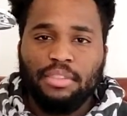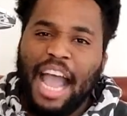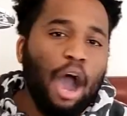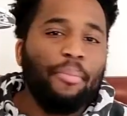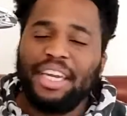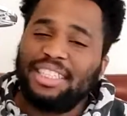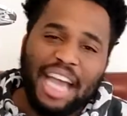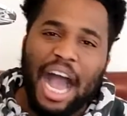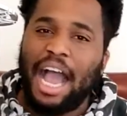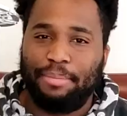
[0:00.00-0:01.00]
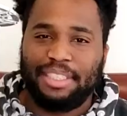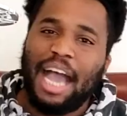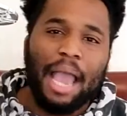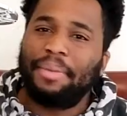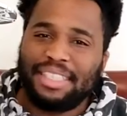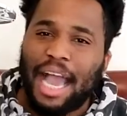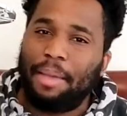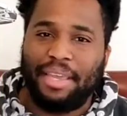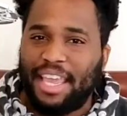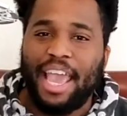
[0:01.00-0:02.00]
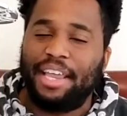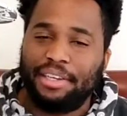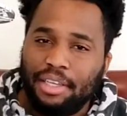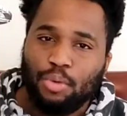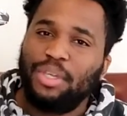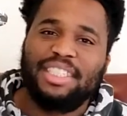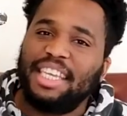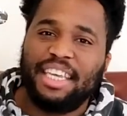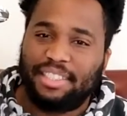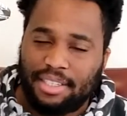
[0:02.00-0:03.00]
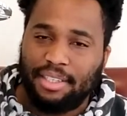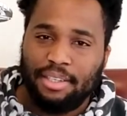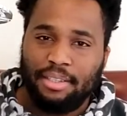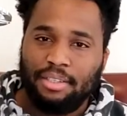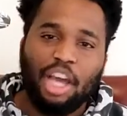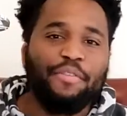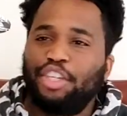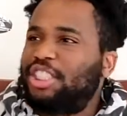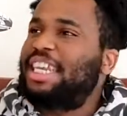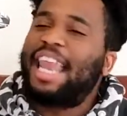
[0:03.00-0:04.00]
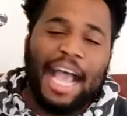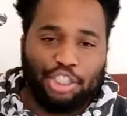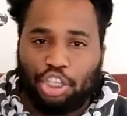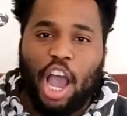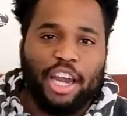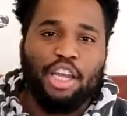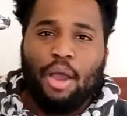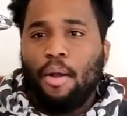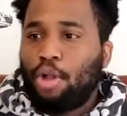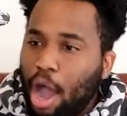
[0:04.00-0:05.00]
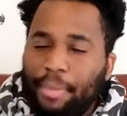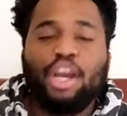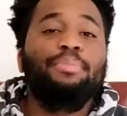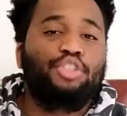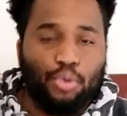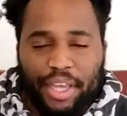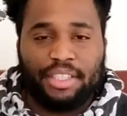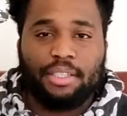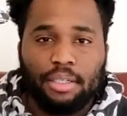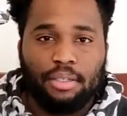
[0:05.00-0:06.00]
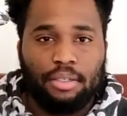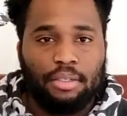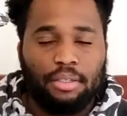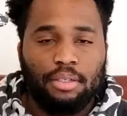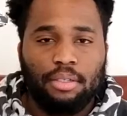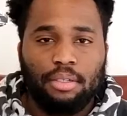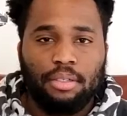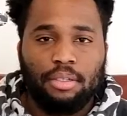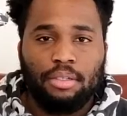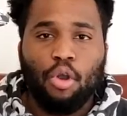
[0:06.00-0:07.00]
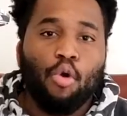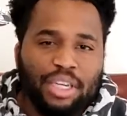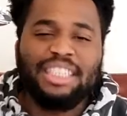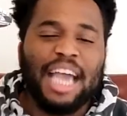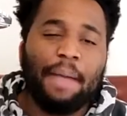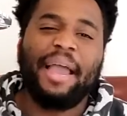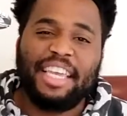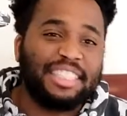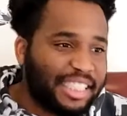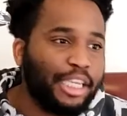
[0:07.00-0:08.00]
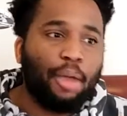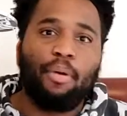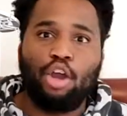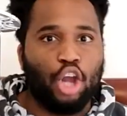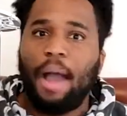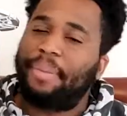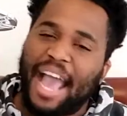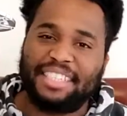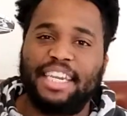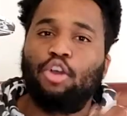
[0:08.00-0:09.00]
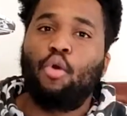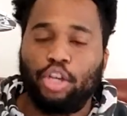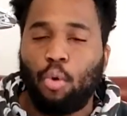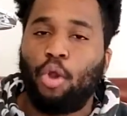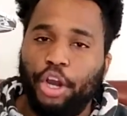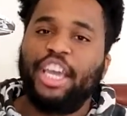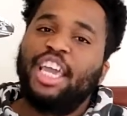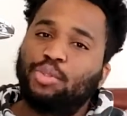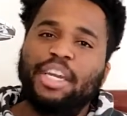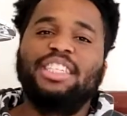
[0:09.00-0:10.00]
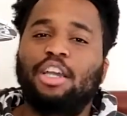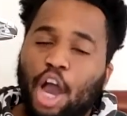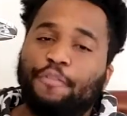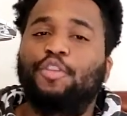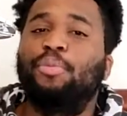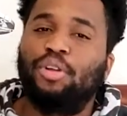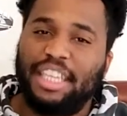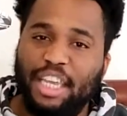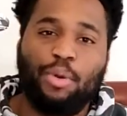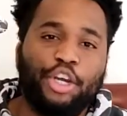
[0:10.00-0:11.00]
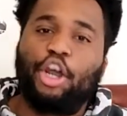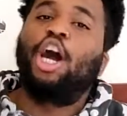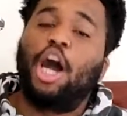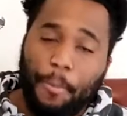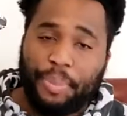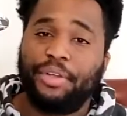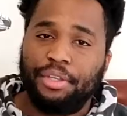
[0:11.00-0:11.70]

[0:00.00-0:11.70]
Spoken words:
How many times? Time and time again. We see it. Not even just the last shot, coming up to it. Only time I could see LeBron not passing and going to work is when there's a comfortable lead, when they're up.